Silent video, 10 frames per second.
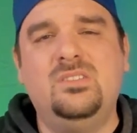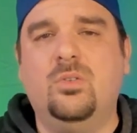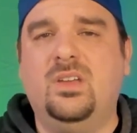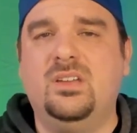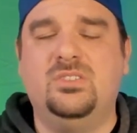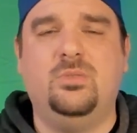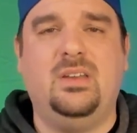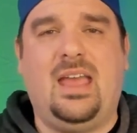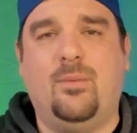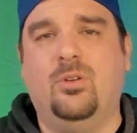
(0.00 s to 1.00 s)
don't get
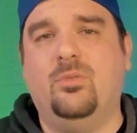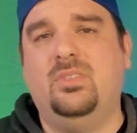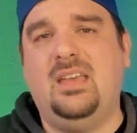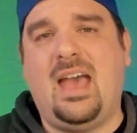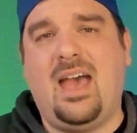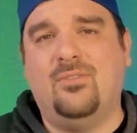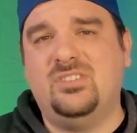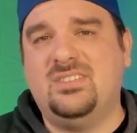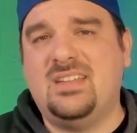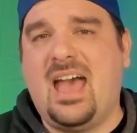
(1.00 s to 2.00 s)
too enamored with the
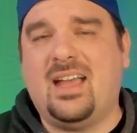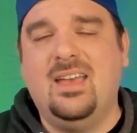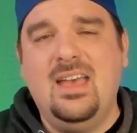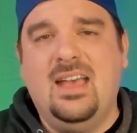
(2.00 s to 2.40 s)
average stack.